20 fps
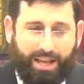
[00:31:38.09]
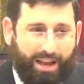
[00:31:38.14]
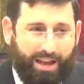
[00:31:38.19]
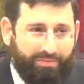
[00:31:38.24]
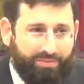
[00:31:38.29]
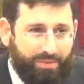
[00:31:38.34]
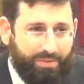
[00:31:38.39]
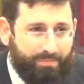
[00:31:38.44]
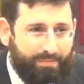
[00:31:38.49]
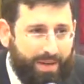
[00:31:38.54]
You
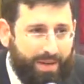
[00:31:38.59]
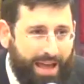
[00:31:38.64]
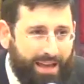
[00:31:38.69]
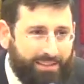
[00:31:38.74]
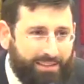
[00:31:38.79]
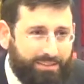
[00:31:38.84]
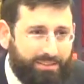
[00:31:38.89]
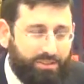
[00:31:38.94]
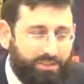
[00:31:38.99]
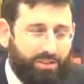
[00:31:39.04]
have to
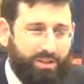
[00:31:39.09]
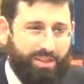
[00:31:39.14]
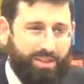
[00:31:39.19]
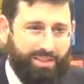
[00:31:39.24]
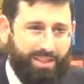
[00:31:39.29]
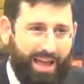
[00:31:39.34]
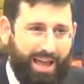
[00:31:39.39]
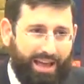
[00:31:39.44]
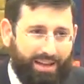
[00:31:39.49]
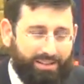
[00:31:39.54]

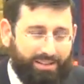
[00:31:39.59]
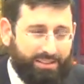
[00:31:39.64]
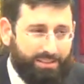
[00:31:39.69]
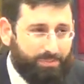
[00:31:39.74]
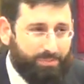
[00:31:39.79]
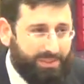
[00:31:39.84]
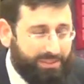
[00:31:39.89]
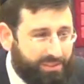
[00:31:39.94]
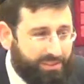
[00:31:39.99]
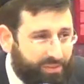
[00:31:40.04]
master that
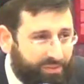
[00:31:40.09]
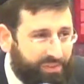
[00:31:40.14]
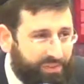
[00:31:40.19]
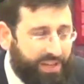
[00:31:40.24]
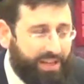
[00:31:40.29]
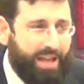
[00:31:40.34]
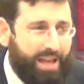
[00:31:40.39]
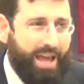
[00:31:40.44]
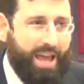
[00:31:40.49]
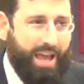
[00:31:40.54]

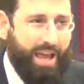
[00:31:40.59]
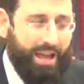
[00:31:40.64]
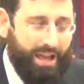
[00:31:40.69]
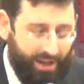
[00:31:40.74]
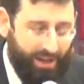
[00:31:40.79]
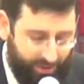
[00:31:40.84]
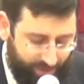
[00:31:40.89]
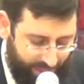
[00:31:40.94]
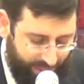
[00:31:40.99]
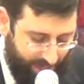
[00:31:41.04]
specific
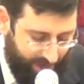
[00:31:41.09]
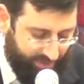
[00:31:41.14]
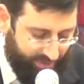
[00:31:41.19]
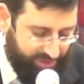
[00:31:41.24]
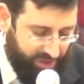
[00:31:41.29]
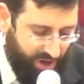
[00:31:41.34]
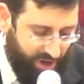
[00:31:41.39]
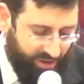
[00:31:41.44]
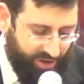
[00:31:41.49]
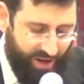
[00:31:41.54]
area
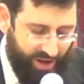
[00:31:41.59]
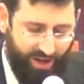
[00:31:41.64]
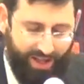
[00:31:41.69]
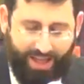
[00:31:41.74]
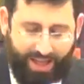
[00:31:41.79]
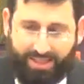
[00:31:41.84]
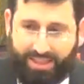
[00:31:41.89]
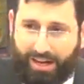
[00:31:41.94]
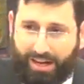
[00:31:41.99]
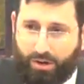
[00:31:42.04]
of
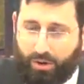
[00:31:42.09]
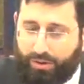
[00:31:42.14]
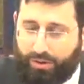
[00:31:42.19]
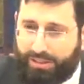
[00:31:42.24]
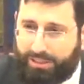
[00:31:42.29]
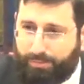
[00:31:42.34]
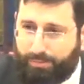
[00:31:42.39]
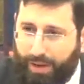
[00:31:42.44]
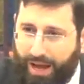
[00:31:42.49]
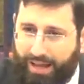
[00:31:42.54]
Torah that
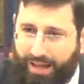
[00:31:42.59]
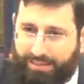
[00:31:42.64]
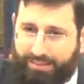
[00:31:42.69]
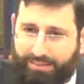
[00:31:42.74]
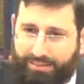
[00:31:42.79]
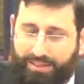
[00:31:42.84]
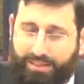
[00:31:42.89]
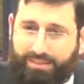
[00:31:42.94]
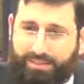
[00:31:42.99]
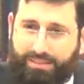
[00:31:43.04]

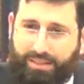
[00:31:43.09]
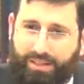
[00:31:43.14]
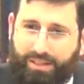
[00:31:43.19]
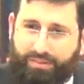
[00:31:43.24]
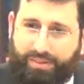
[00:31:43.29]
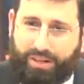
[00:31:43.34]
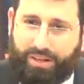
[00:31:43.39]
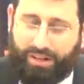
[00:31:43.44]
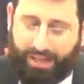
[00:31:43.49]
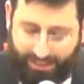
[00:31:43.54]
corresponds to the city
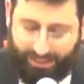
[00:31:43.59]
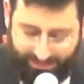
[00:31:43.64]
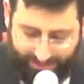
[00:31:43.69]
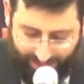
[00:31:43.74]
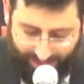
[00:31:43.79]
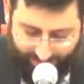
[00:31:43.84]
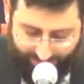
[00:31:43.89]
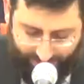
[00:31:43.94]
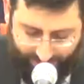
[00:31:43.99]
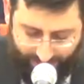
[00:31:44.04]
of Kiryat
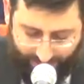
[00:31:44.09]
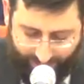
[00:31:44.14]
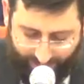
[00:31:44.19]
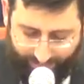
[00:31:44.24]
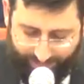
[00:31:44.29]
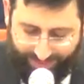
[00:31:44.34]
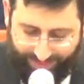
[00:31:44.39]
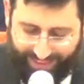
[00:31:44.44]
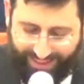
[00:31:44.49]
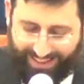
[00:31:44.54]
Sefer.